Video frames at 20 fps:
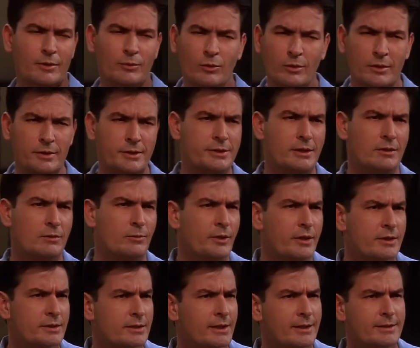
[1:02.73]
An award
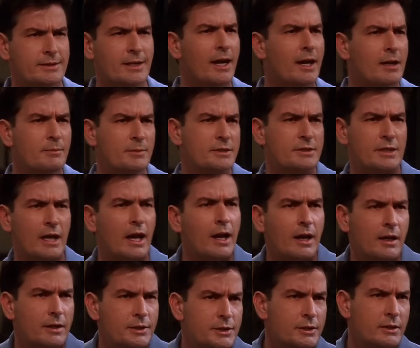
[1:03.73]
ceremony is like a Thai
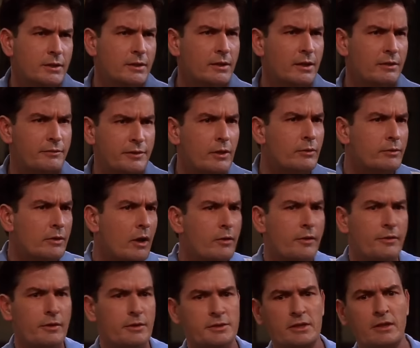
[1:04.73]
massage. If you don't know
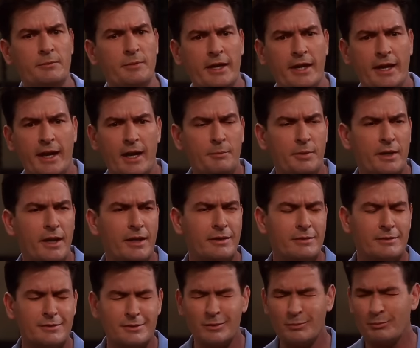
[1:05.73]
that there's going to be a happy
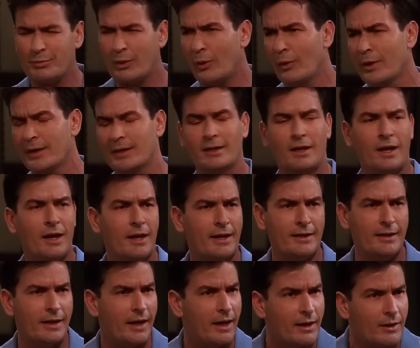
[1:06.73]
ending, there's no point in
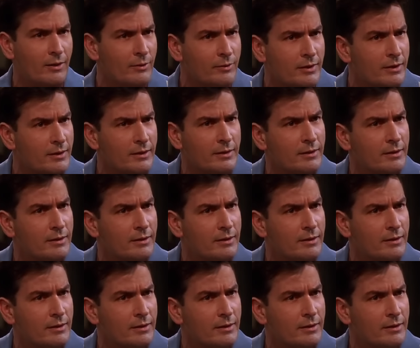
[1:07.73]
lying down.